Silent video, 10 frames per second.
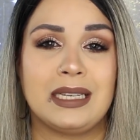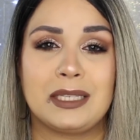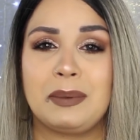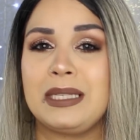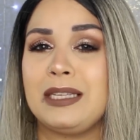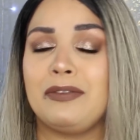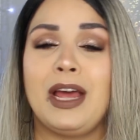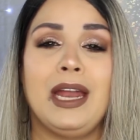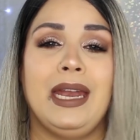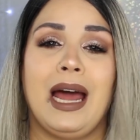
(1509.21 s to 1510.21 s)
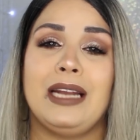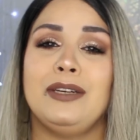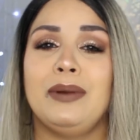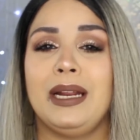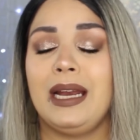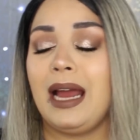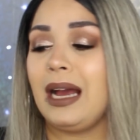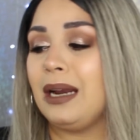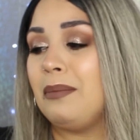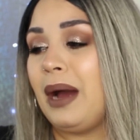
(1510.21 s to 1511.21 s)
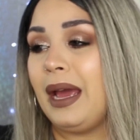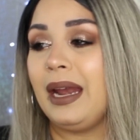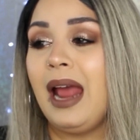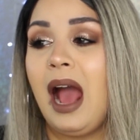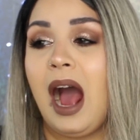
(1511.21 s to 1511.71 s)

expensive. Not doing it, not gonna buy it.